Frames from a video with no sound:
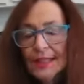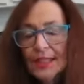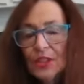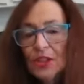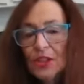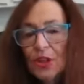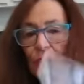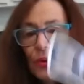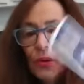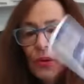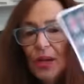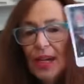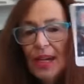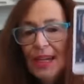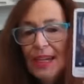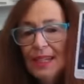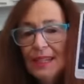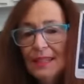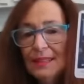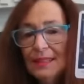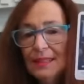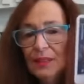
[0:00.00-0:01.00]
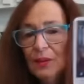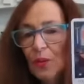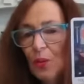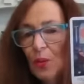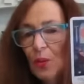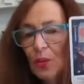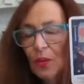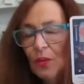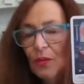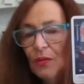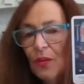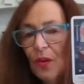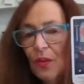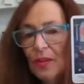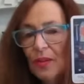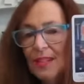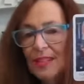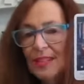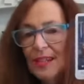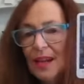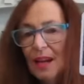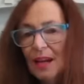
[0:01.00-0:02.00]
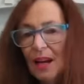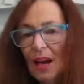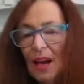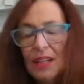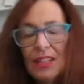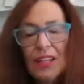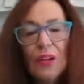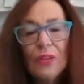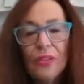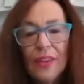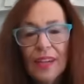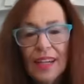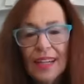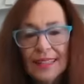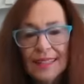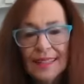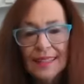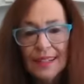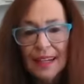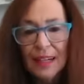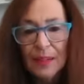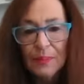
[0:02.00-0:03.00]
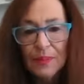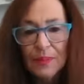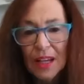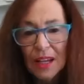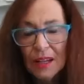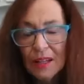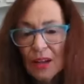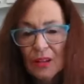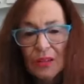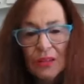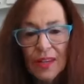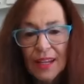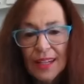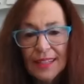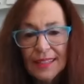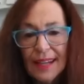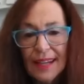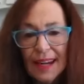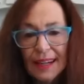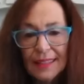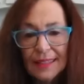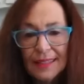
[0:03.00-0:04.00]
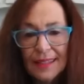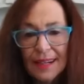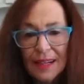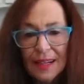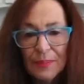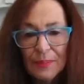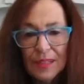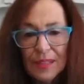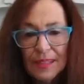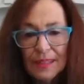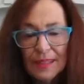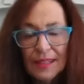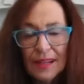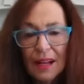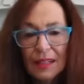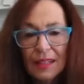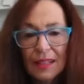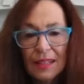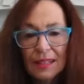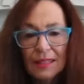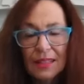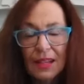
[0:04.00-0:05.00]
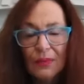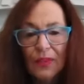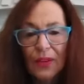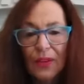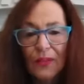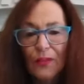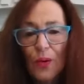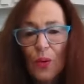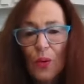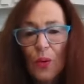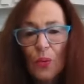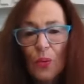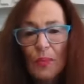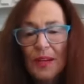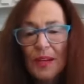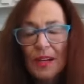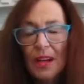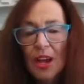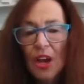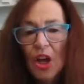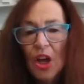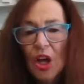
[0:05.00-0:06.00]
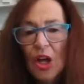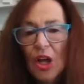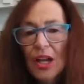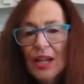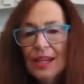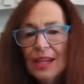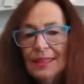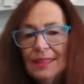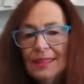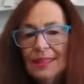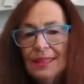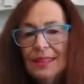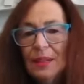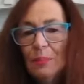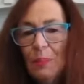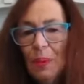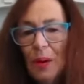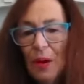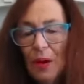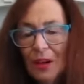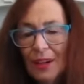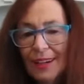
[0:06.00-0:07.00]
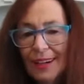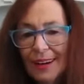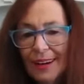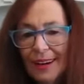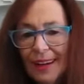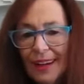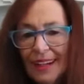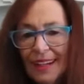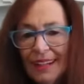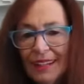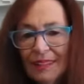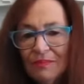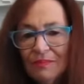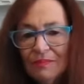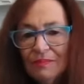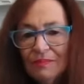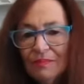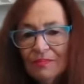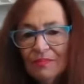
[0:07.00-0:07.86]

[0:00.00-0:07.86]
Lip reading: So he's sort of on the side. I don't think he sleeps. I don't think he's had a sleep since 1974, but symbolically